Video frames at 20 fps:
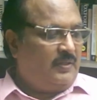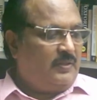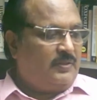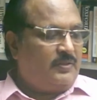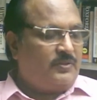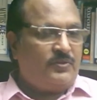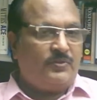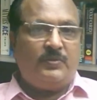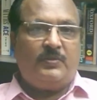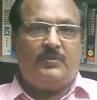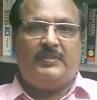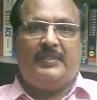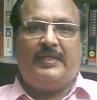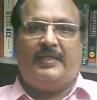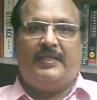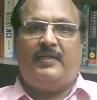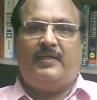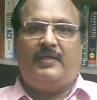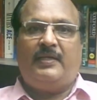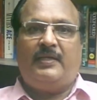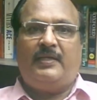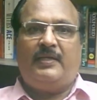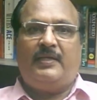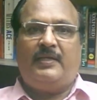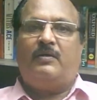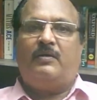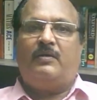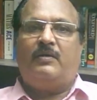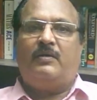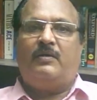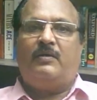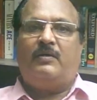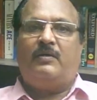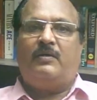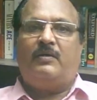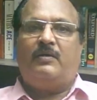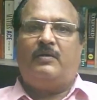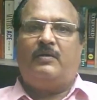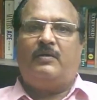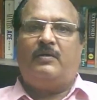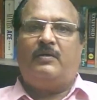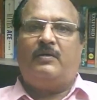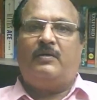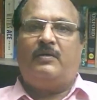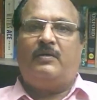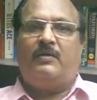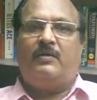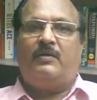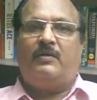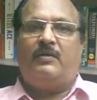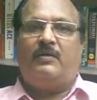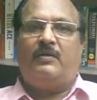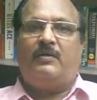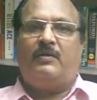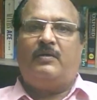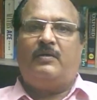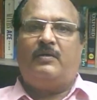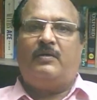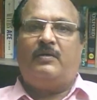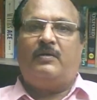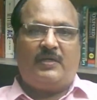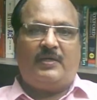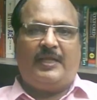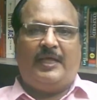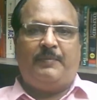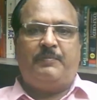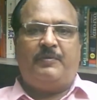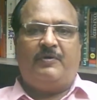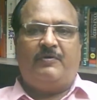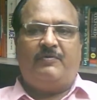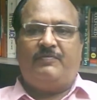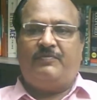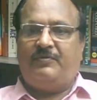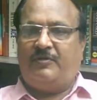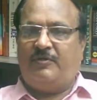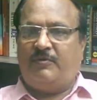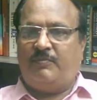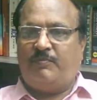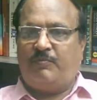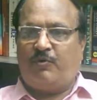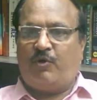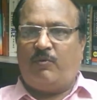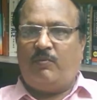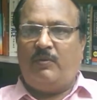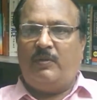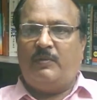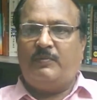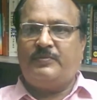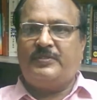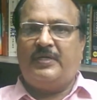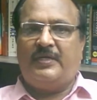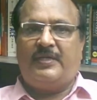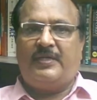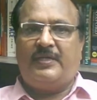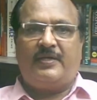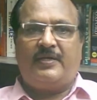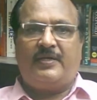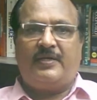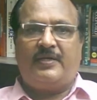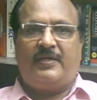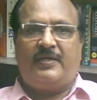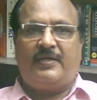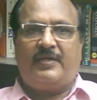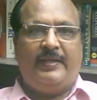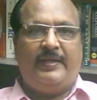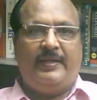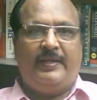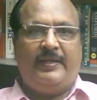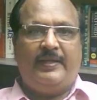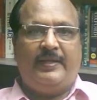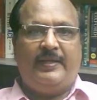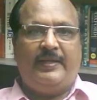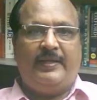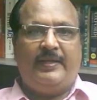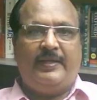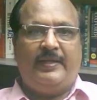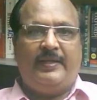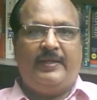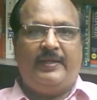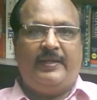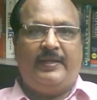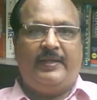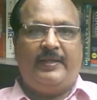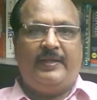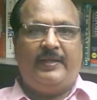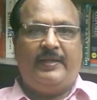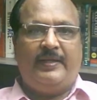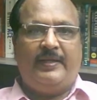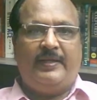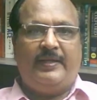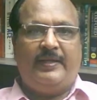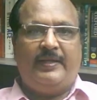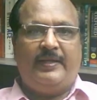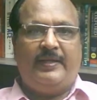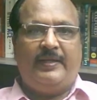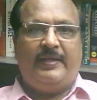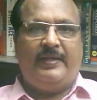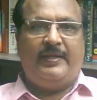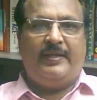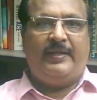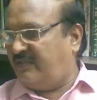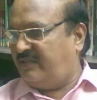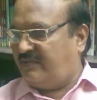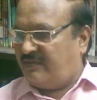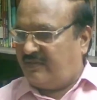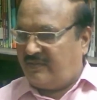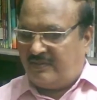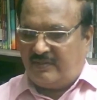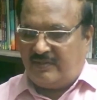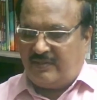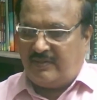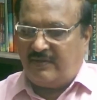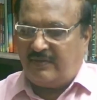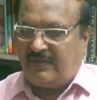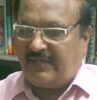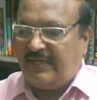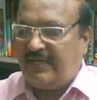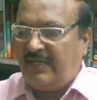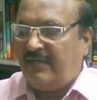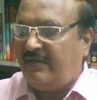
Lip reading: So then we understood what type of problems are coming in board examination. Okay.